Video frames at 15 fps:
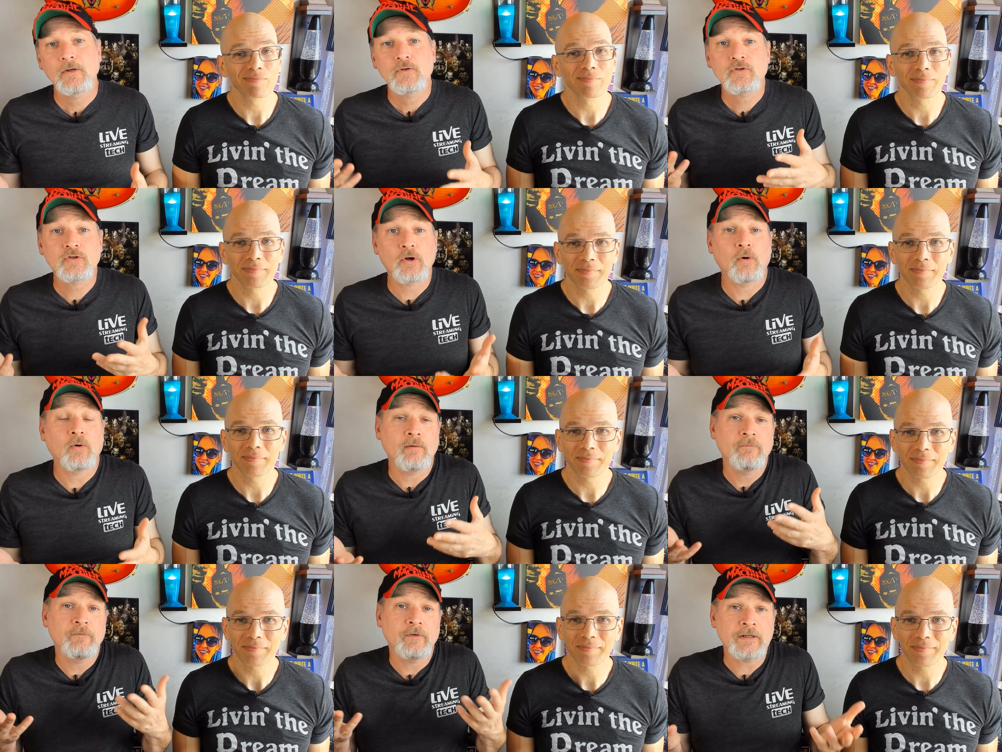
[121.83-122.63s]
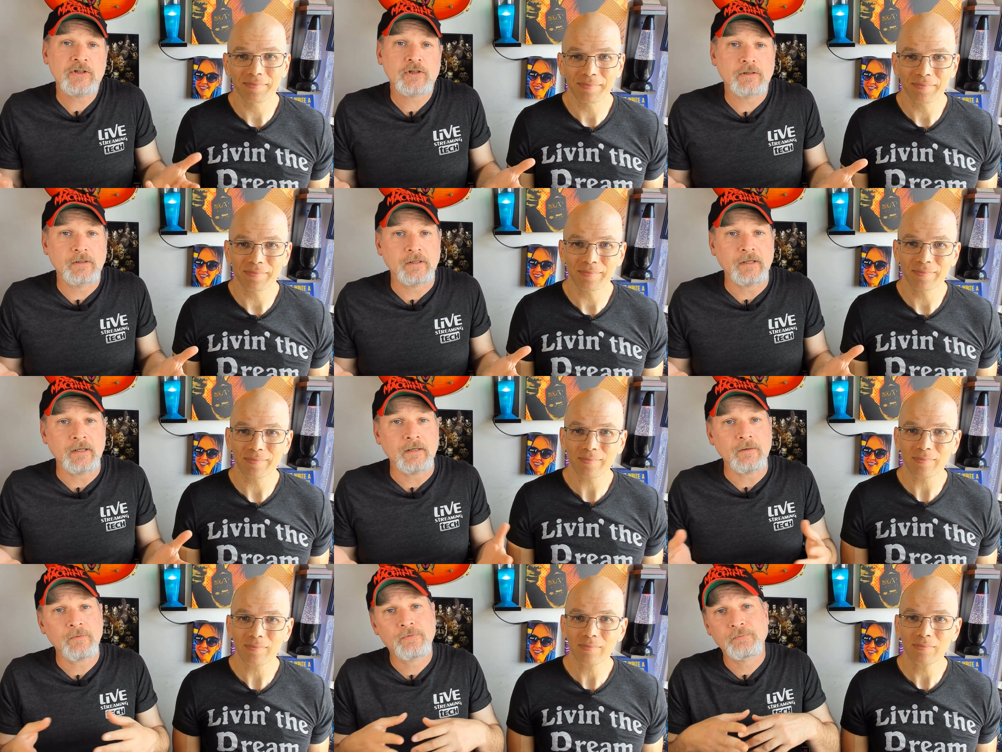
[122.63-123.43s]
Speaker 1: So
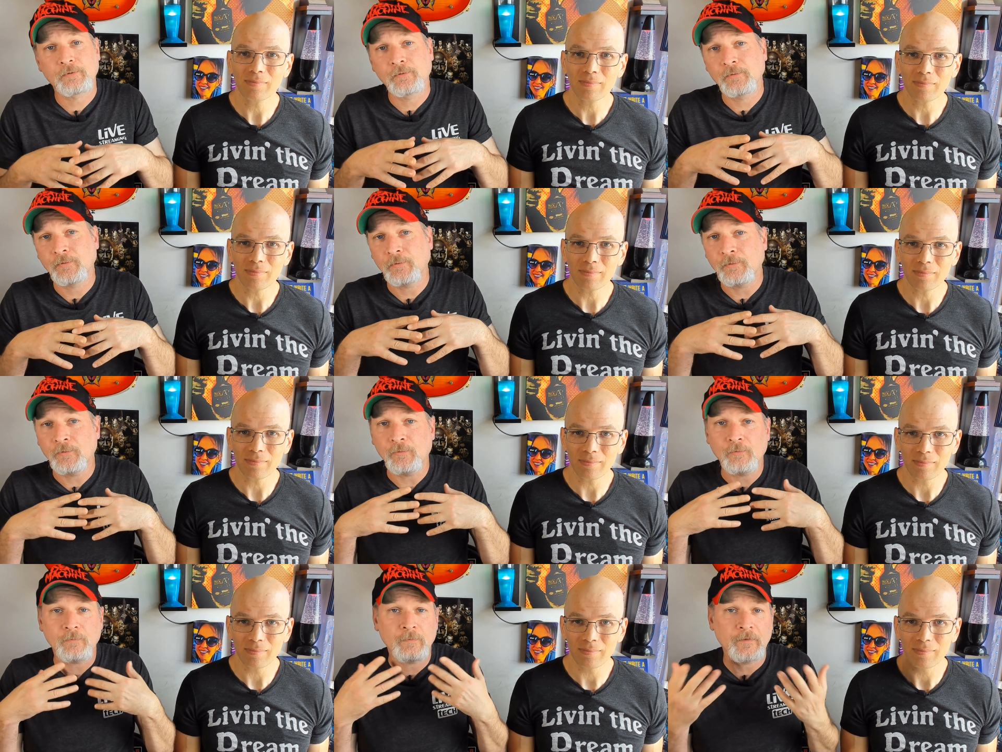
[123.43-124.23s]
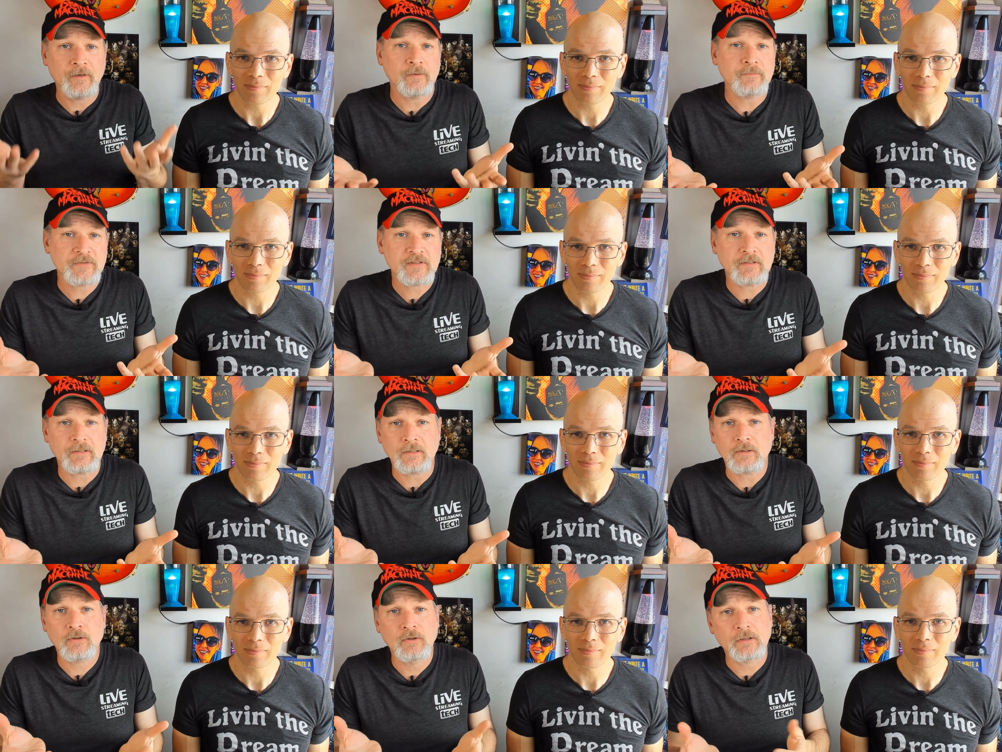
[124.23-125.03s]
eventually, through them
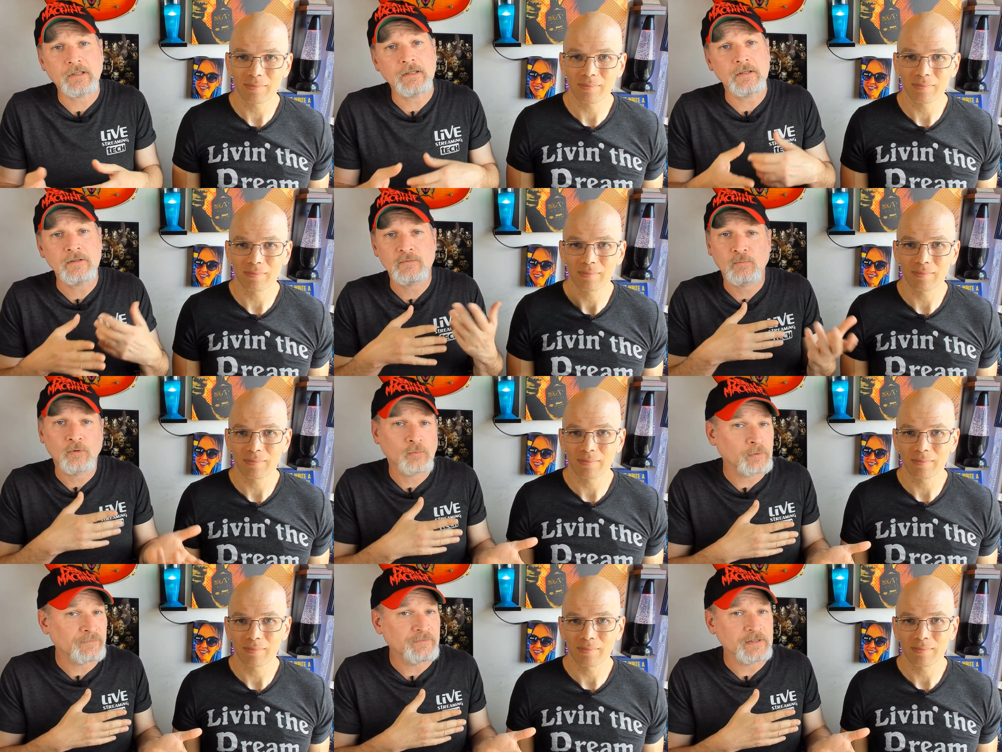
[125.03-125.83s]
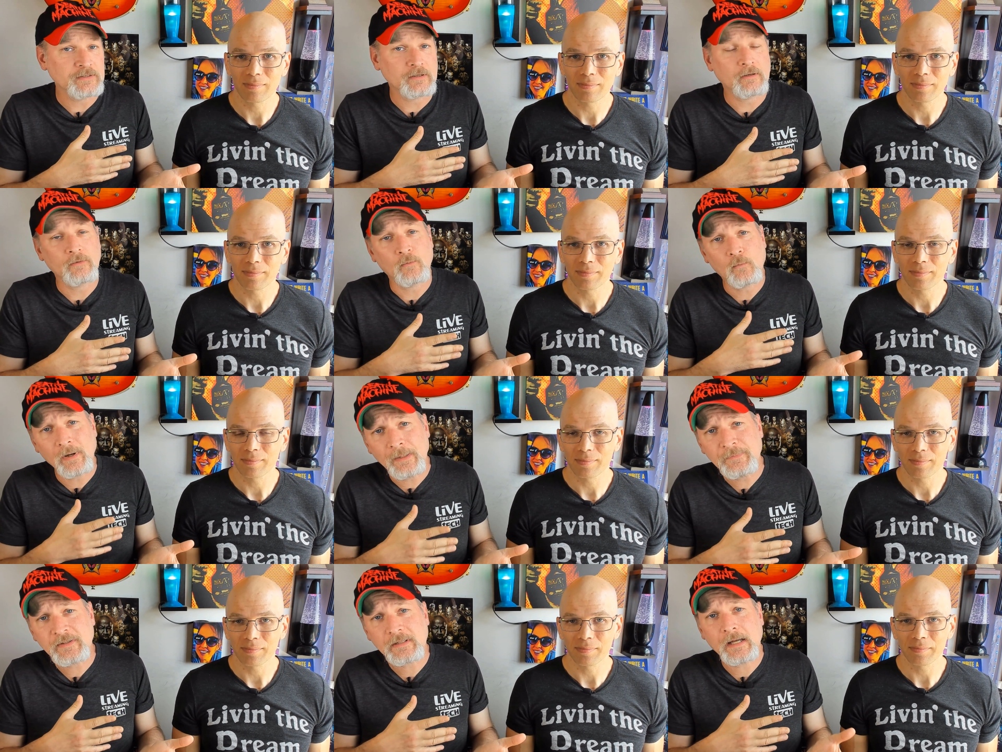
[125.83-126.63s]
seeing cookies where we visit on the
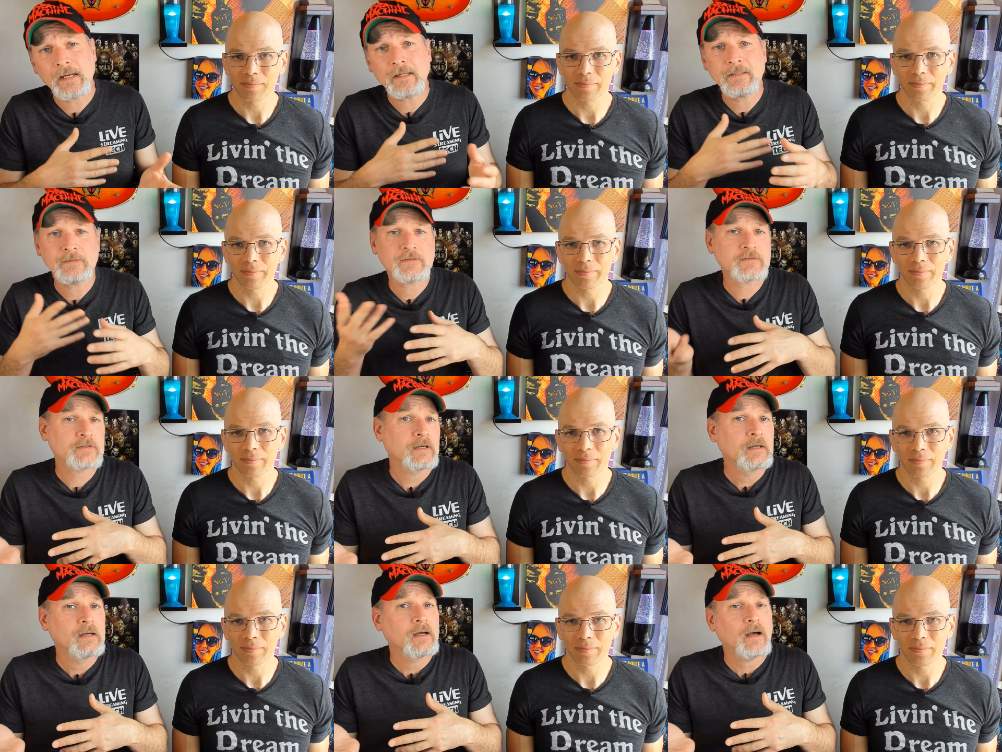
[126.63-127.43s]
websites,